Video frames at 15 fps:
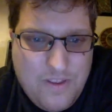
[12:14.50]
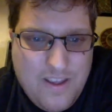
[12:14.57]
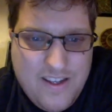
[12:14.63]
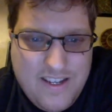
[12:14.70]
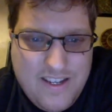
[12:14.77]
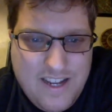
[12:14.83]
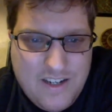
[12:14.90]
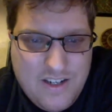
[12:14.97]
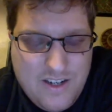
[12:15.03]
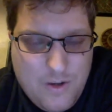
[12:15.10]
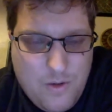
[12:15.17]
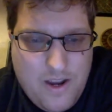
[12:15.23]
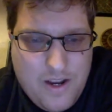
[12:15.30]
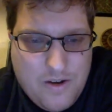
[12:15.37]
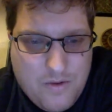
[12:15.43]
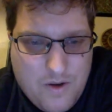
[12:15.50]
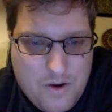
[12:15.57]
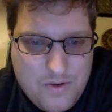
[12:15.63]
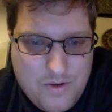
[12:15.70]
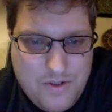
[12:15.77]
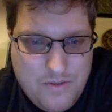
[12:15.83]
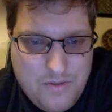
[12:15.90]
it's actually quite
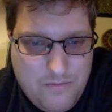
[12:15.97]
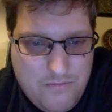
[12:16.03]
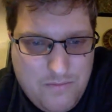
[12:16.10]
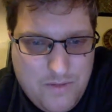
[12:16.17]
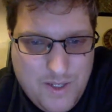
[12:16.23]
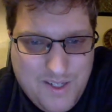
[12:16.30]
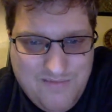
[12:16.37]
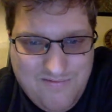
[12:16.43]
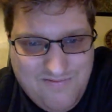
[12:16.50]
gross. But